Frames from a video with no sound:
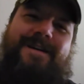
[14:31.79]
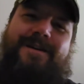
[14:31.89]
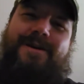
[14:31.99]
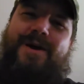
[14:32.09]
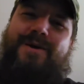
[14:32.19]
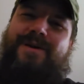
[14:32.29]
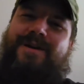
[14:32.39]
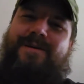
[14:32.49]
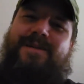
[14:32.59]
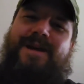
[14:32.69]
you
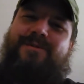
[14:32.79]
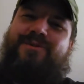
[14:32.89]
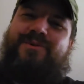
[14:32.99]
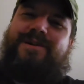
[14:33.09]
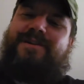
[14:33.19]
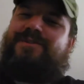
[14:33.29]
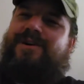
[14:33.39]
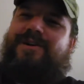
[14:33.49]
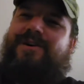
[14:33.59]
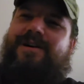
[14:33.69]
come down to it, it's
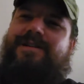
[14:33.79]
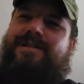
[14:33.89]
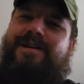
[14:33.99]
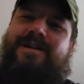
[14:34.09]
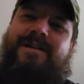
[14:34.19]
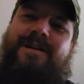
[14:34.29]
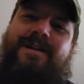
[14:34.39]
not a hard thing.